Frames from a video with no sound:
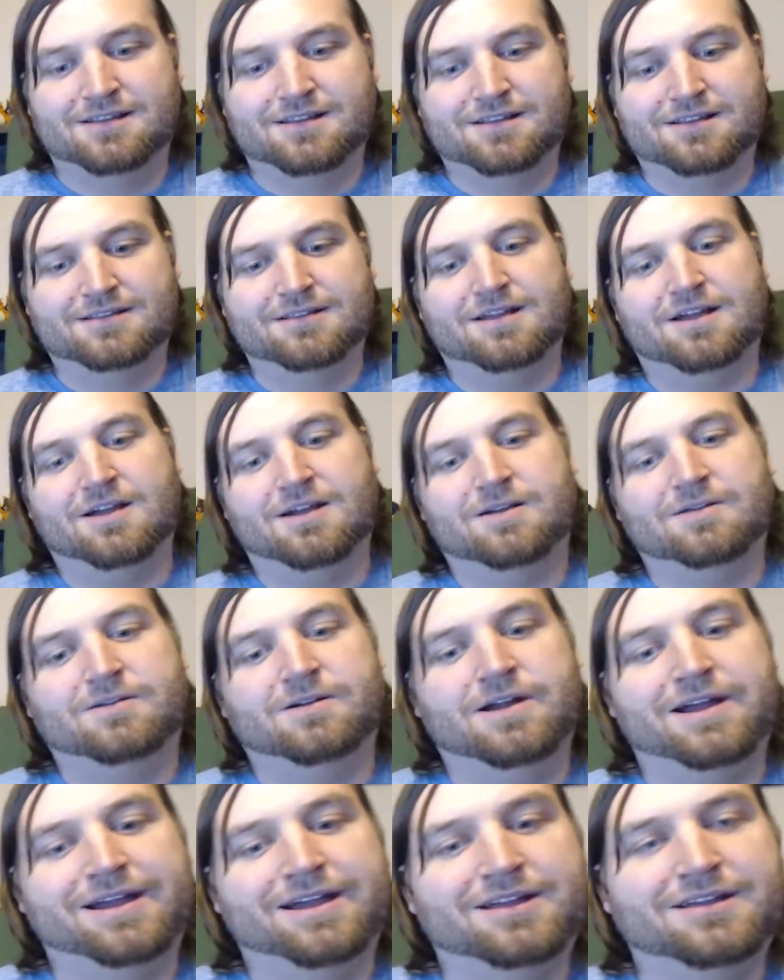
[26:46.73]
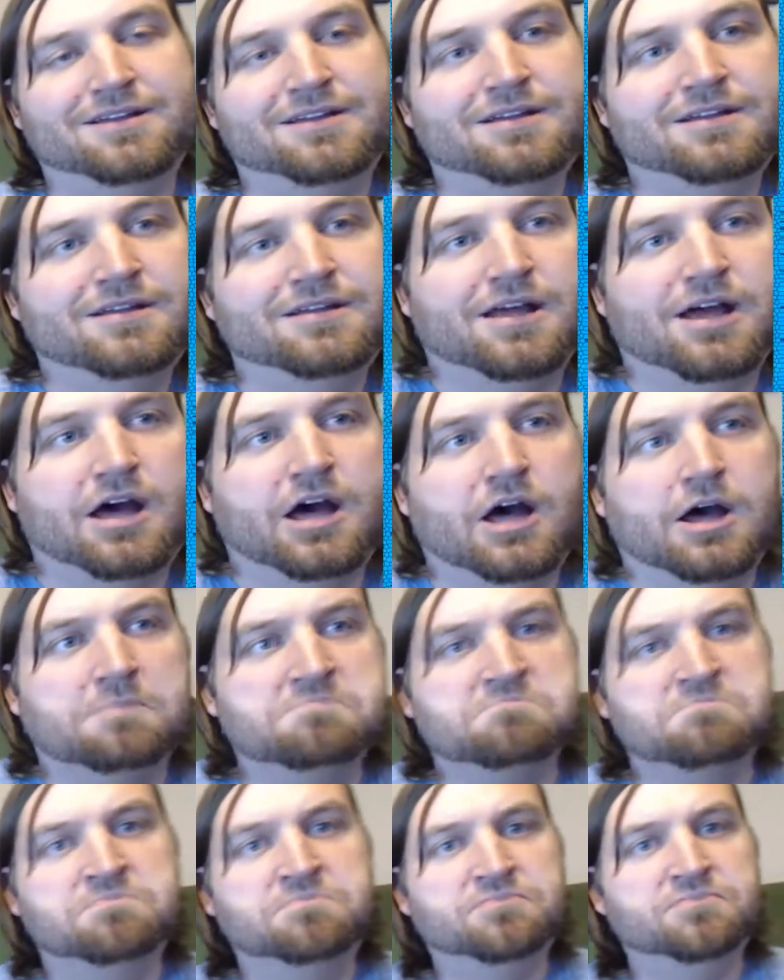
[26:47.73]
Alright.
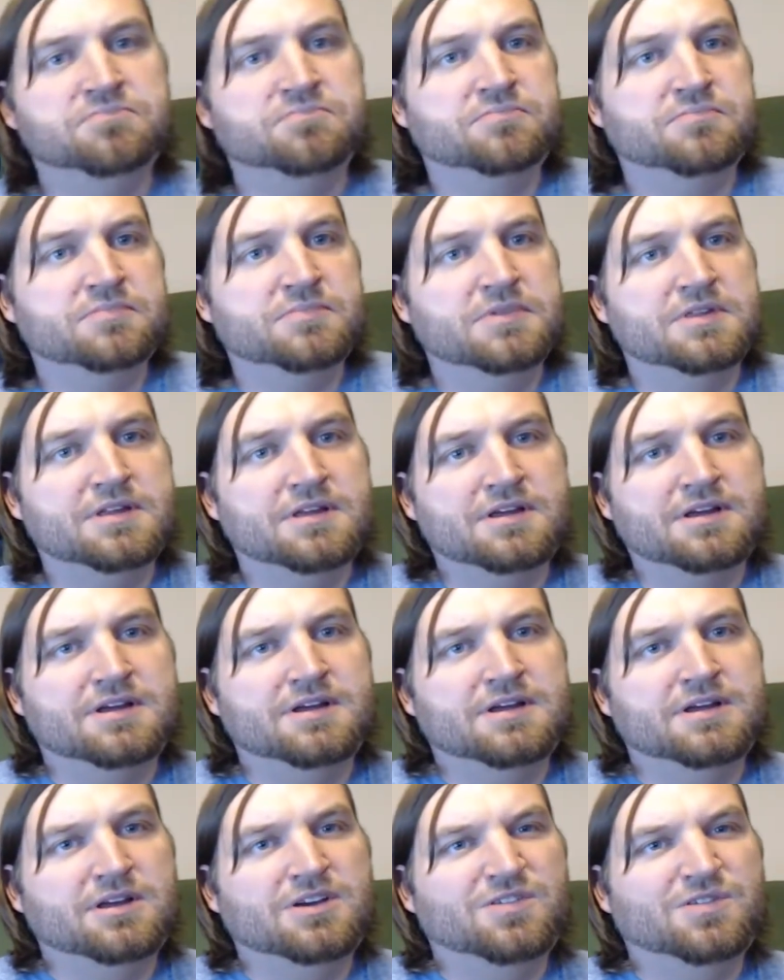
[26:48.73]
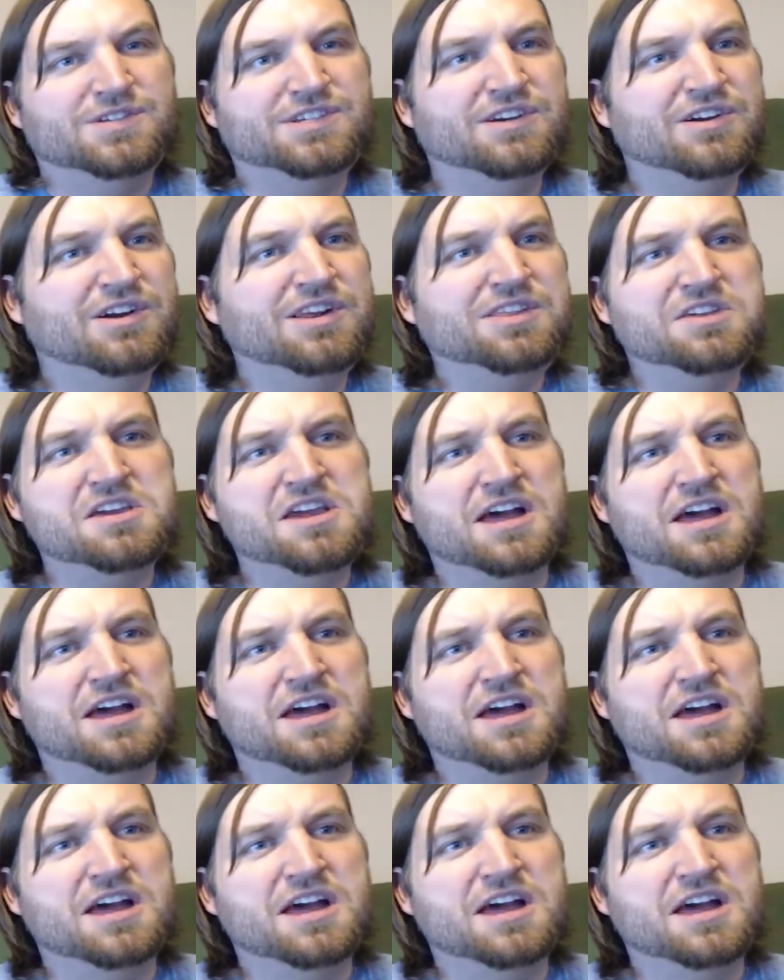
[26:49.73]
Was there anything